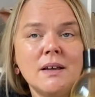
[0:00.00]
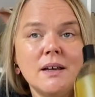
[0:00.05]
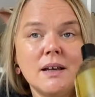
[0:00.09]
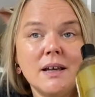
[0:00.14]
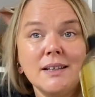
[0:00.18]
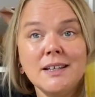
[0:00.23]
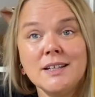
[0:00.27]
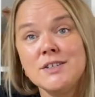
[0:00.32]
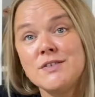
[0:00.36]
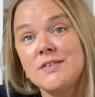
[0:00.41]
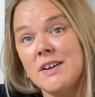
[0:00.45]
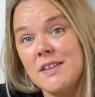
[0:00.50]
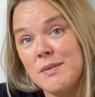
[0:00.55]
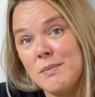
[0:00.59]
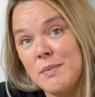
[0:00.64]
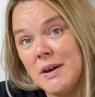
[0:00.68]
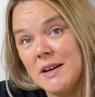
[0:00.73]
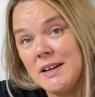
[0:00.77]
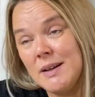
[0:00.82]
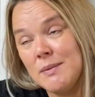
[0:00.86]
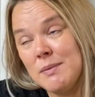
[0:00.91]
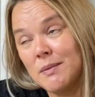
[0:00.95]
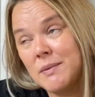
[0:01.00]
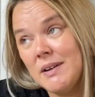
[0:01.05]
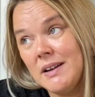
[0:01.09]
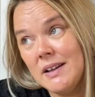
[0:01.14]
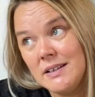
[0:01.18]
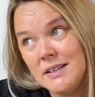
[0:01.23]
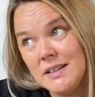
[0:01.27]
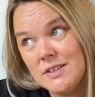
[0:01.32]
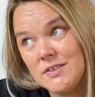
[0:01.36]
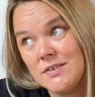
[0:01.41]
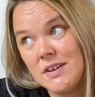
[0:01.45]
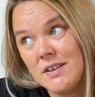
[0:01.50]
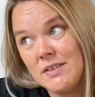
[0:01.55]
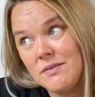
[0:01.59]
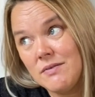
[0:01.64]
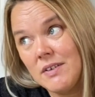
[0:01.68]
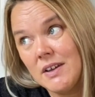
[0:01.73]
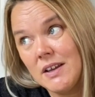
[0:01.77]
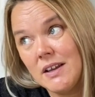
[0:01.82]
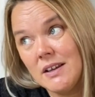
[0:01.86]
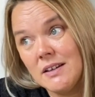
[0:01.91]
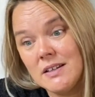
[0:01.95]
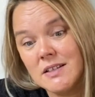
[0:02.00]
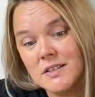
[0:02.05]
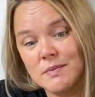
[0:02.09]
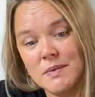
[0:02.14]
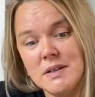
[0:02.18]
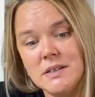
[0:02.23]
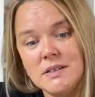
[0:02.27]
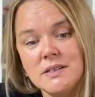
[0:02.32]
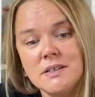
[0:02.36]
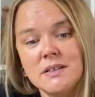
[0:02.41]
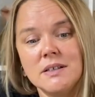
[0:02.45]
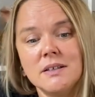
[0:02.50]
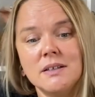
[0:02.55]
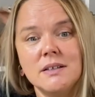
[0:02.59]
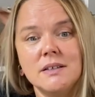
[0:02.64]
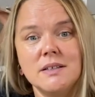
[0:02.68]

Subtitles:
I didn't try the pineapple, but I did try the fig, and it smells